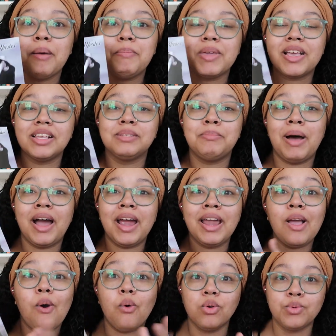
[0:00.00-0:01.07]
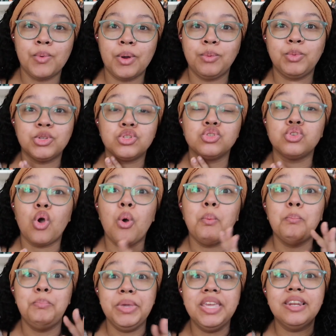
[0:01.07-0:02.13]
because my old one was so
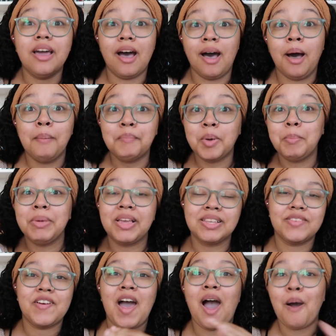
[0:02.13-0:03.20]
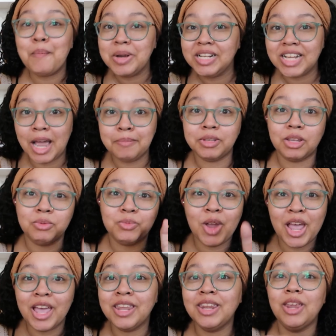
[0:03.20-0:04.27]
beat up because of how many times I
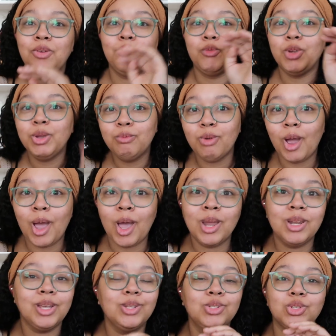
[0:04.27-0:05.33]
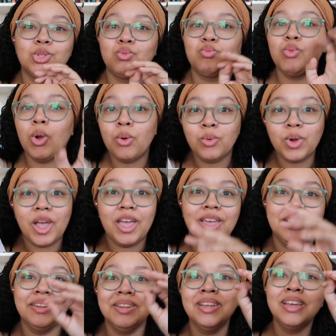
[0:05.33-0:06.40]
read and reread and just wrote
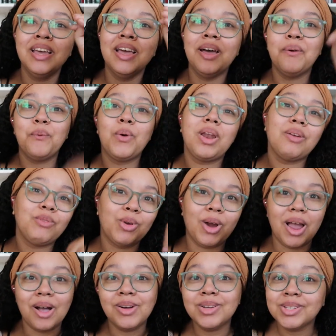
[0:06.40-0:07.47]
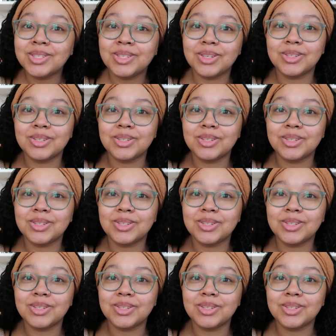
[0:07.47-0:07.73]
and whatever else.